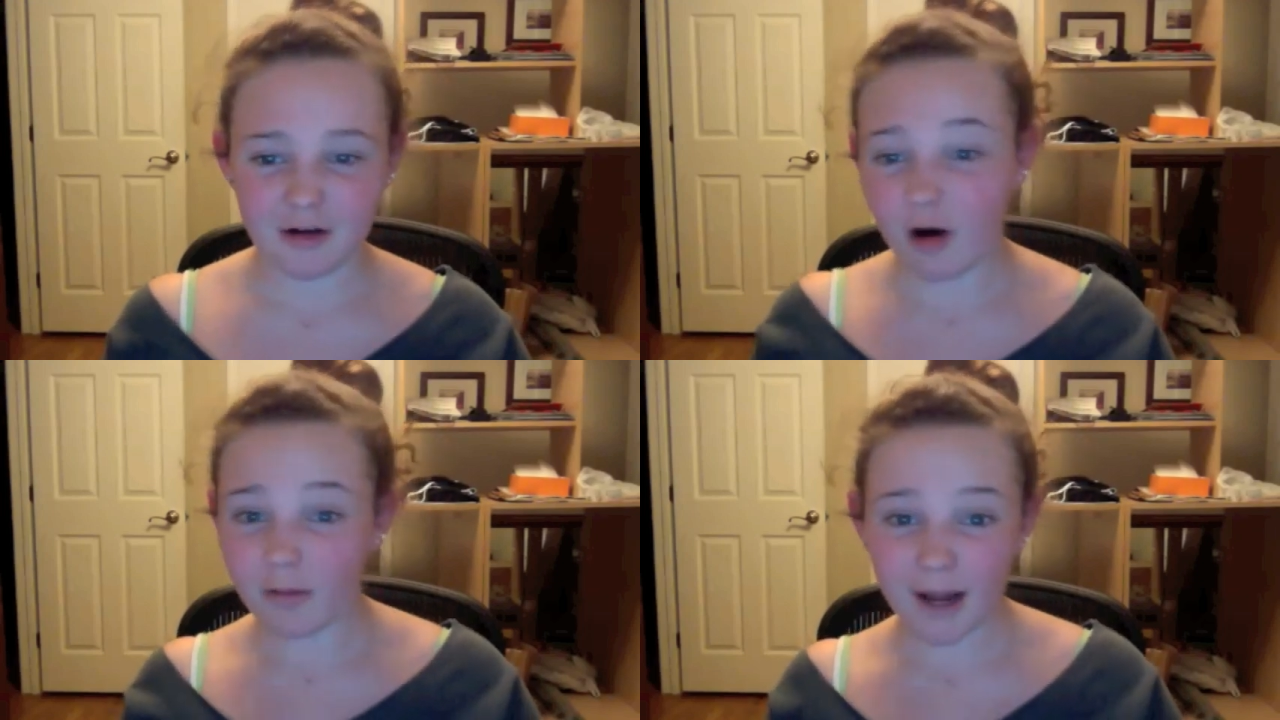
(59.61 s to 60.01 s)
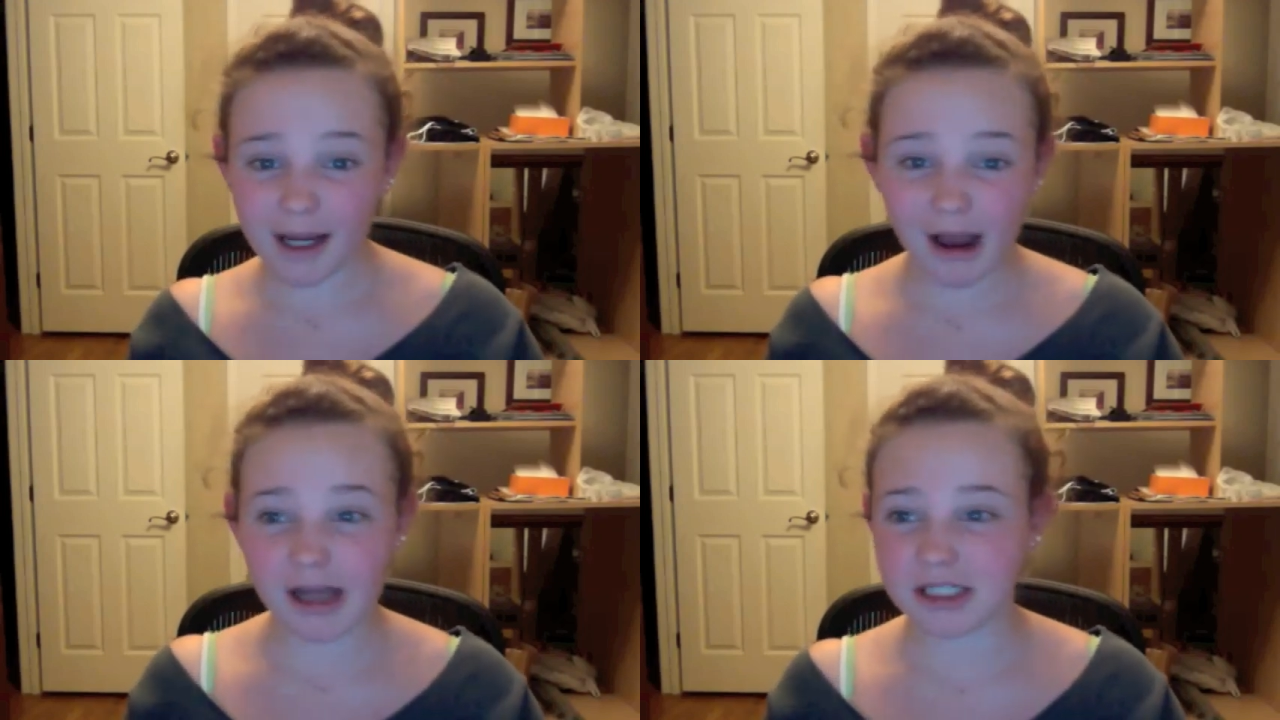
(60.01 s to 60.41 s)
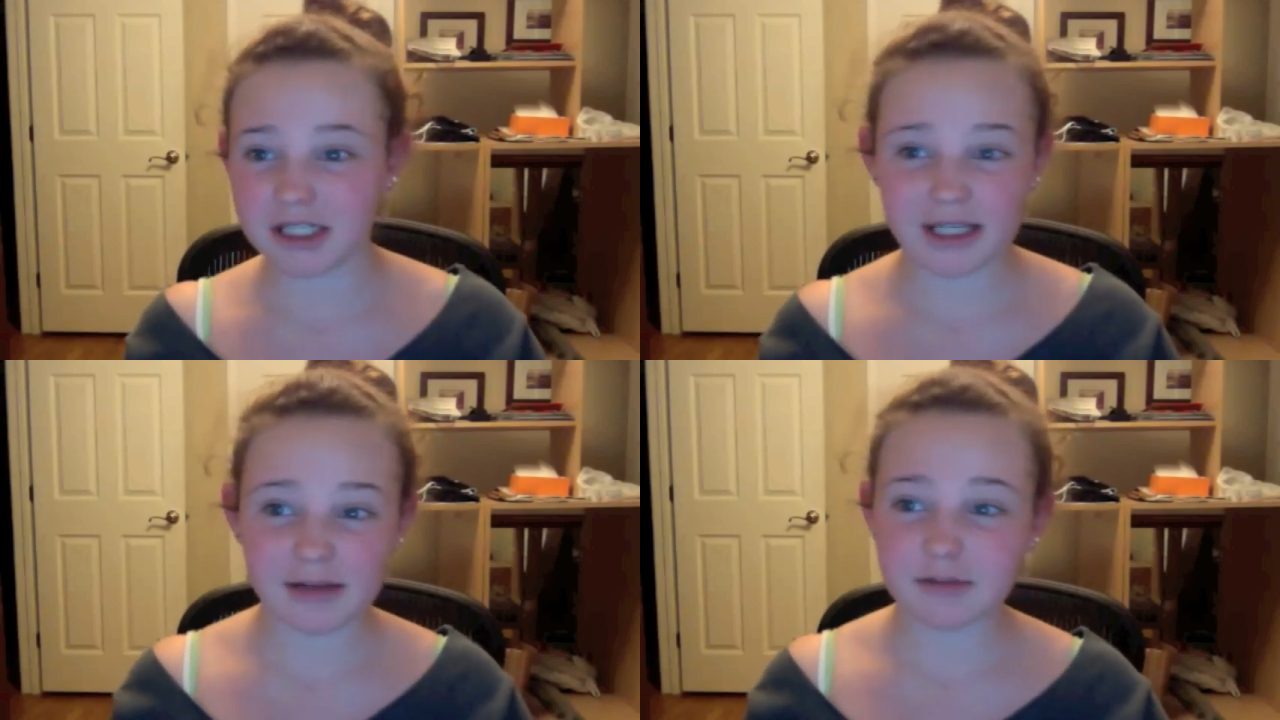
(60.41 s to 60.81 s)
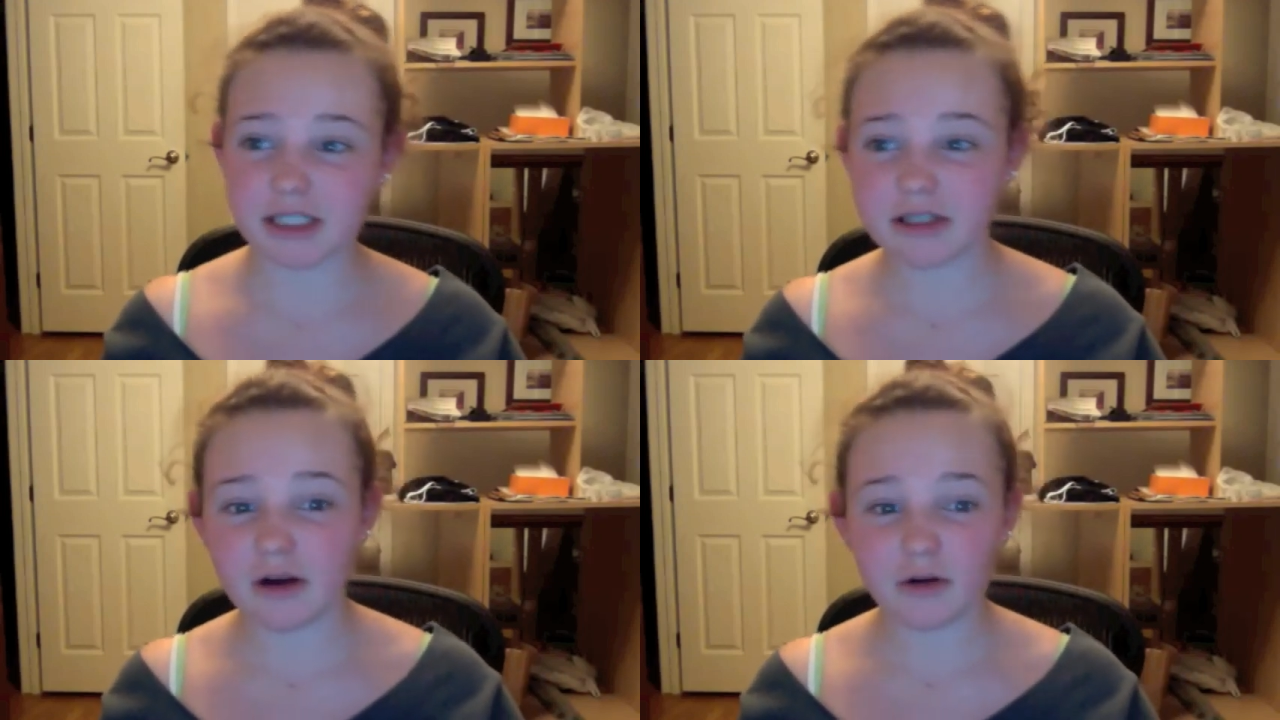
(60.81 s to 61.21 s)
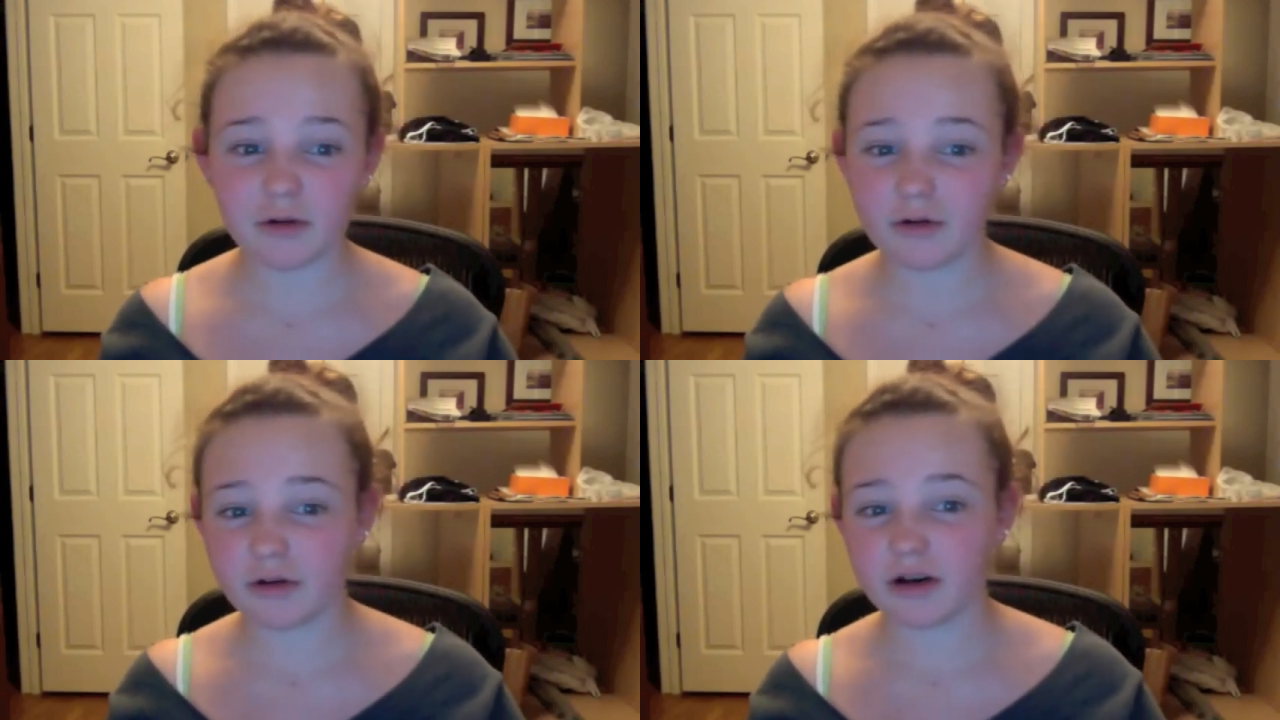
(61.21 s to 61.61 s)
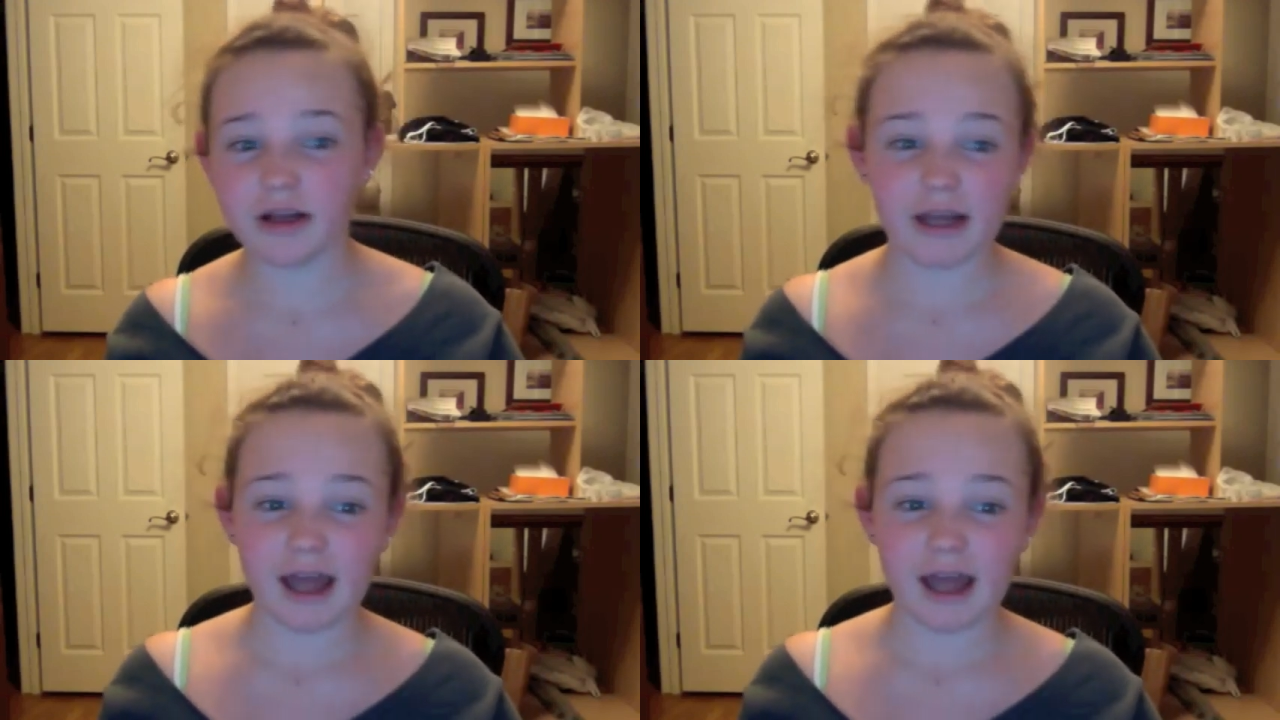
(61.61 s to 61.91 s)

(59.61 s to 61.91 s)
oh my gosh, today was so cool.